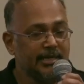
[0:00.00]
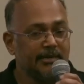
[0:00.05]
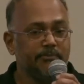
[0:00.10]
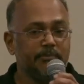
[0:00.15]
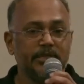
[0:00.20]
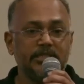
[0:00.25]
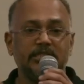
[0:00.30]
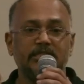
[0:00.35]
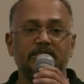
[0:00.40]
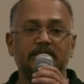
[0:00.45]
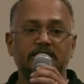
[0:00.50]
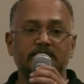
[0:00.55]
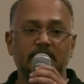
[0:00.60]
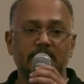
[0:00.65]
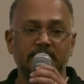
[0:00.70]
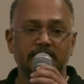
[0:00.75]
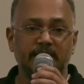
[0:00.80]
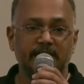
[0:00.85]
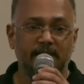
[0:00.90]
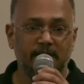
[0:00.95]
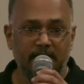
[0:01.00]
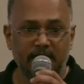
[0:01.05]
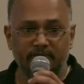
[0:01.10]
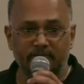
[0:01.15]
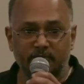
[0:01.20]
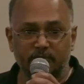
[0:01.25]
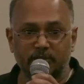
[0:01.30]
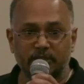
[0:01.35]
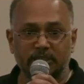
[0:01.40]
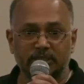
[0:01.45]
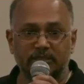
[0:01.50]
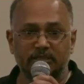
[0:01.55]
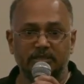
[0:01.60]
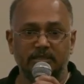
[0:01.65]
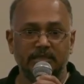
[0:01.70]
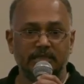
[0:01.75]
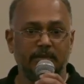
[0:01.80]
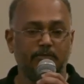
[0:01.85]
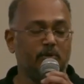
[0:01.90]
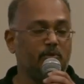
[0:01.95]
Business is asking a lot of questions,
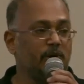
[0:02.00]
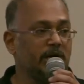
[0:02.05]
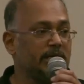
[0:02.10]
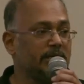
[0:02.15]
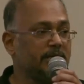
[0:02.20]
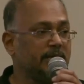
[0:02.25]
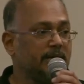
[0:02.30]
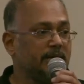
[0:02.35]
number one.